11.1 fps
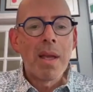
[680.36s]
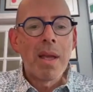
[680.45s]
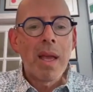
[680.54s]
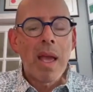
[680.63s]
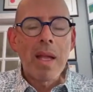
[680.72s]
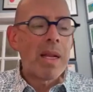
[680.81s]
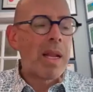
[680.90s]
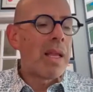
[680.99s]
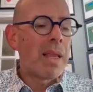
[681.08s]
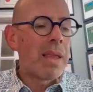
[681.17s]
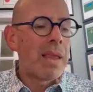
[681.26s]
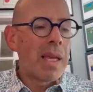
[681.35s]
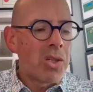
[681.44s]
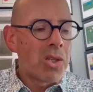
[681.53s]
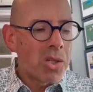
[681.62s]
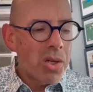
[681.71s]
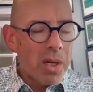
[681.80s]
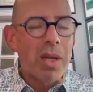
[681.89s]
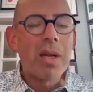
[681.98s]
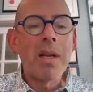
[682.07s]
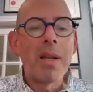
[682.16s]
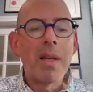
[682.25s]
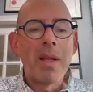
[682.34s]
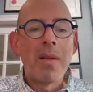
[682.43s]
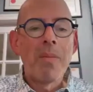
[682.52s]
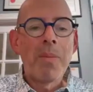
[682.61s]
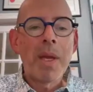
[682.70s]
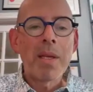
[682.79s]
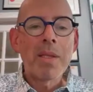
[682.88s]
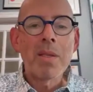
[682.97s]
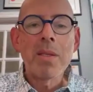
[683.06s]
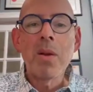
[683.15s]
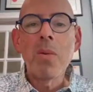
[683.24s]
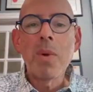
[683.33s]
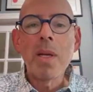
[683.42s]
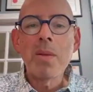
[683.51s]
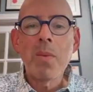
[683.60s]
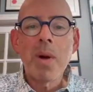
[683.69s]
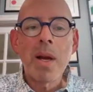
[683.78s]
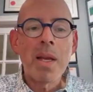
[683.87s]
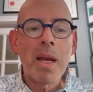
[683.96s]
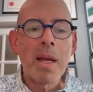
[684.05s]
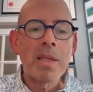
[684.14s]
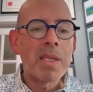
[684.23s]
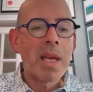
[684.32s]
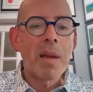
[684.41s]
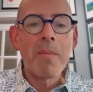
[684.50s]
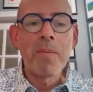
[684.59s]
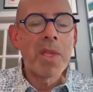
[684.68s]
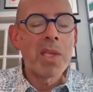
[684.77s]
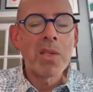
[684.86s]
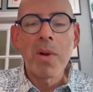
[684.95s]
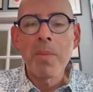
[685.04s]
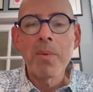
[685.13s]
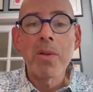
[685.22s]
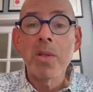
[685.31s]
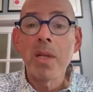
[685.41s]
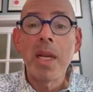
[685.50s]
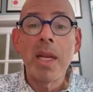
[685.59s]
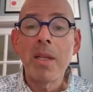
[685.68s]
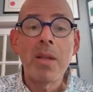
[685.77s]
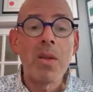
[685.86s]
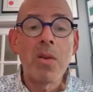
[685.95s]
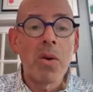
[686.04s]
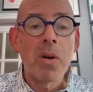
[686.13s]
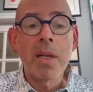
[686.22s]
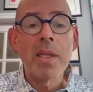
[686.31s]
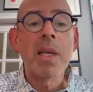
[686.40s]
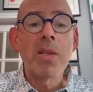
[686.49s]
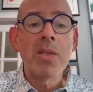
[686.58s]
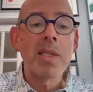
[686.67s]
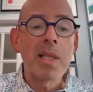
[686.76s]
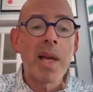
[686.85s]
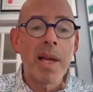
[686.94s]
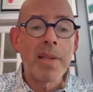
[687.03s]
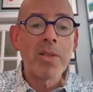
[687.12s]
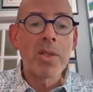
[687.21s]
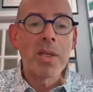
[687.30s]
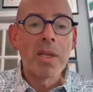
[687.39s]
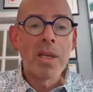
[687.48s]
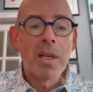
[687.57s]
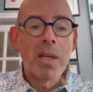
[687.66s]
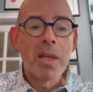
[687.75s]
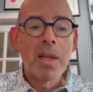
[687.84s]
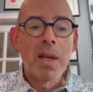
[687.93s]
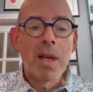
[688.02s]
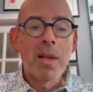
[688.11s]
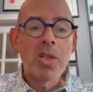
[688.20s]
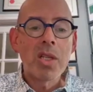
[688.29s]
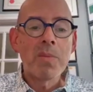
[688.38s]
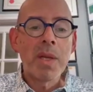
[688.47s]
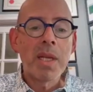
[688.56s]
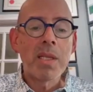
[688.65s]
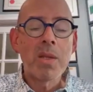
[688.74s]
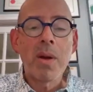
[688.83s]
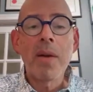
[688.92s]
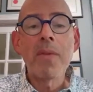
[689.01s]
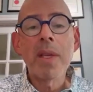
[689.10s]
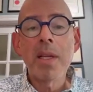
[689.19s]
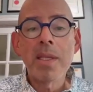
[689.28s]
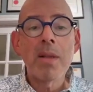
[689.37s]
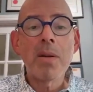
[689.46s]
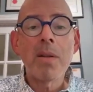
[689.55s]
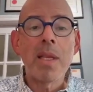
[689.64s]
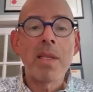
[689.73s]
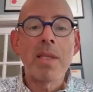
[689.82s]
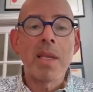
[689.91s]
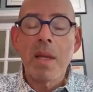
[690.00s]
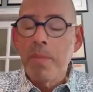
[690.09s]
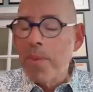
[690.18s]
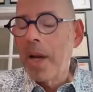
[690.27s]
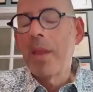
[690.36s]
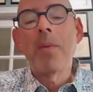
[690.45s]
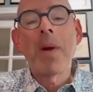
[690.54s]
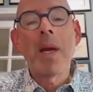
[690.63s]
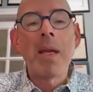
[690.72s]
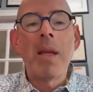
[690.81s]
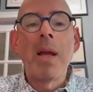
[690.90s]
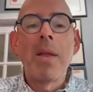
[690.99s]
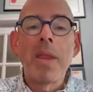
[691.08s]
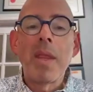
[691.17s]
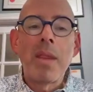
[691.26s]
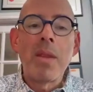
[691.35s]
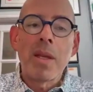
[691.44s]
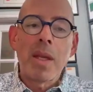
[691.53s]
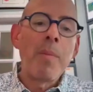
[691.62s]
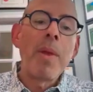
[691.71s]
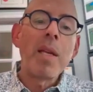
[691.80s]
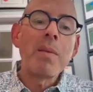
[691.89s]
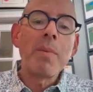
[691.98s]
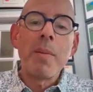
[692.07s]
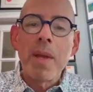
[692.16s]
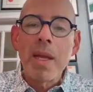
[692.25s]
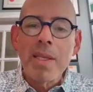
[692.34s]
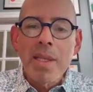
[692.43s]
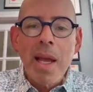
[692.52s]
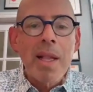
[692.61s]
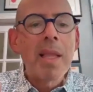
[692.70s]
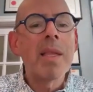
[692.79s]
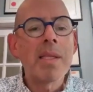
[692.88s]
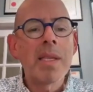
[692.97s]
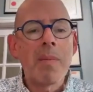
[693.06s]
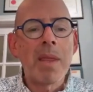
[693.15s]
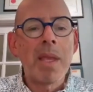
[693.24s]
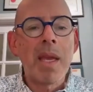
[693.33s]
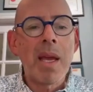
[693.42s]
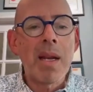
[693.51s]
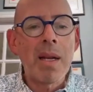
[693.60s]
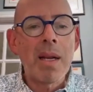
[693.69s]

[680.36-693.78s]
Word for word: And they should, because there's no reason why some disruptor should eat your organization's lunch just because you haven't considered these things. And by the way, the KPIs may be exactly the same at the end,